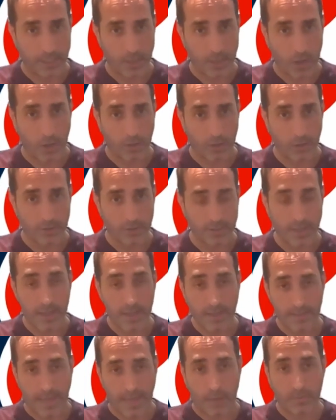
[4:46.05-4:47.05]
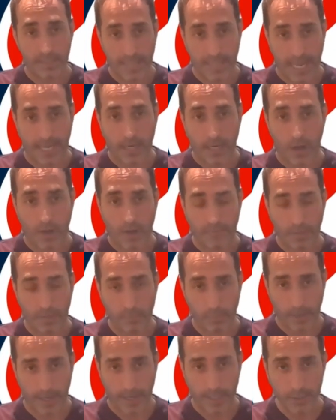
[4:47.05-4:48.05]
that was taken off the
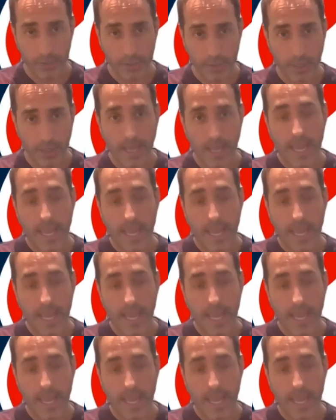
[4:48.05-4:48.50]
bridge,